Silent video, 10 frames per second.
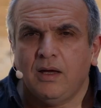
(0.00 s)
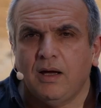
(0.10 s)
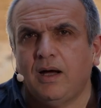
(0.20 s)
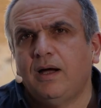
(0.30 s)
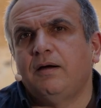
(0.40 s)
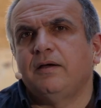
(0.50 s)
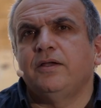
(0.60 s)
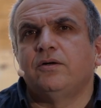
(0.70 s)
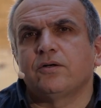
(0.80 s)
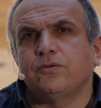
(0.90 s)

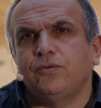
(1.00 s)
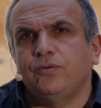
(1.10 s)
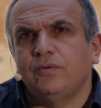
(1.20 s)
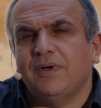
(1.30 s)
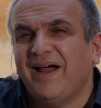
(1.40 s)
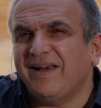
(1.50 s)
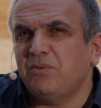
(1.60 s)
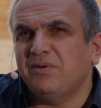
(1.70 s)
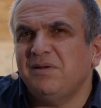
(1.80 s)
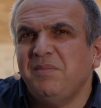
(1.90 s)
In order to
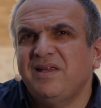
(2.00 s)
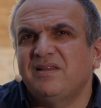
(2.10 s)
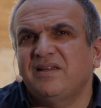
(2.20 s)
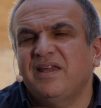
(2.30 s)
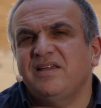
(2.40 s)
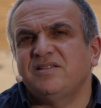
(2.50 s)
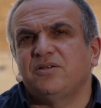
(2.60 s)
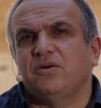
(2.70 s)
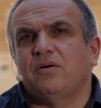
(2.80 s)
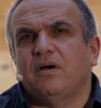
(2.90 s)
adequately make the case,
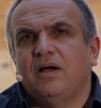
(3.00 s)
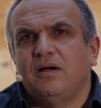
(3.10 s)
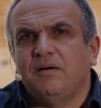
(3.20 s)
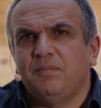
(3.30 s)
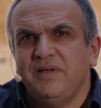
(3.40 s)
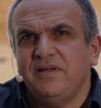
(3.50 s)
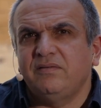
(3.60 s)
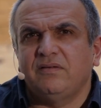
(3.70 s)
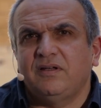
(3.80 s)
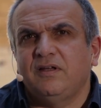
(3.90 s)
though,
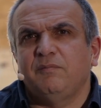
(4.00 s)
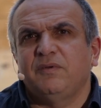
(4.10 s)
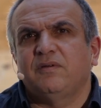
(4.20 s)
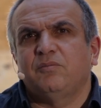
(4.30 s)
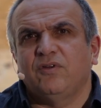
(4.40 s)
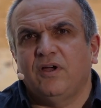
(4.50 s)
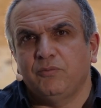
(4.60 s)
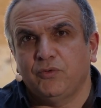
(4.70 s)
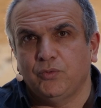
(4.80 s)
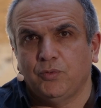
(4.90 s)
please give me some
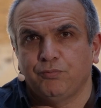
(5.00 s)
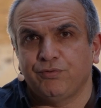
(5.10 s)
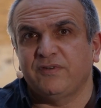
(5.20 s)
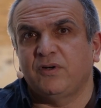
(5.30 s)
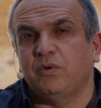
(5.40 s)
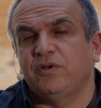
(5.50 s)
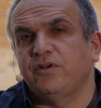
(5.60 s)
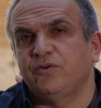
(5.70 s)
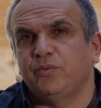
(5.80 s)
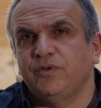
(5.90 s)
time to present what it
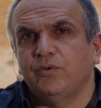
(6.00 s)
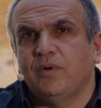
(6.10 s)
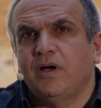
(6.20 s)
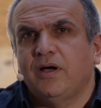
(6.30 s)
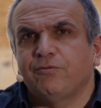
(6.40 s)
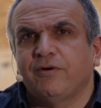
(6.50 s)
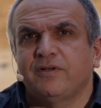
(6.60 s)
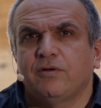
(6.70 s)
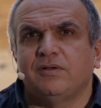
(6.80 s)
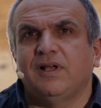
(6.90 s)
is we do at
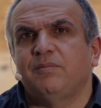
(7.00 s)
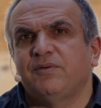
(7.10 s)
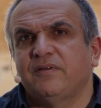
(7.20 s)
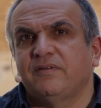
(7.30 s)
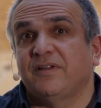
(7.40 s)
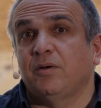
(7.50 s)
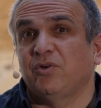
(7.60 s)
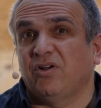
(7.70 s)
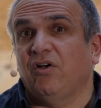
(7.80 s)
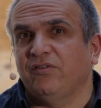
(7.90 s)
Raincode Labs and set up
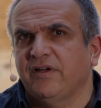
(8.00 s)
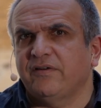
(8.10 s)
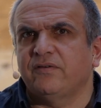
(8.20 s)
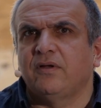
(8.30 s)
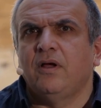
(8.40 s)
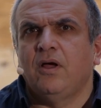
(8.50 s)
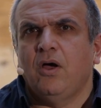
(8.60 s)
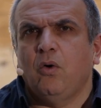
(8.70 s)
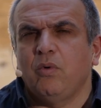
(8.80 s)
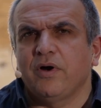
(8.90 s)
the context
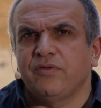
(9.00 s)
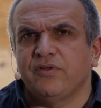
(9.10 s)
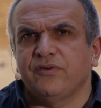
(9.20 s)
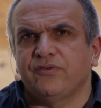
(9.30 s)
where these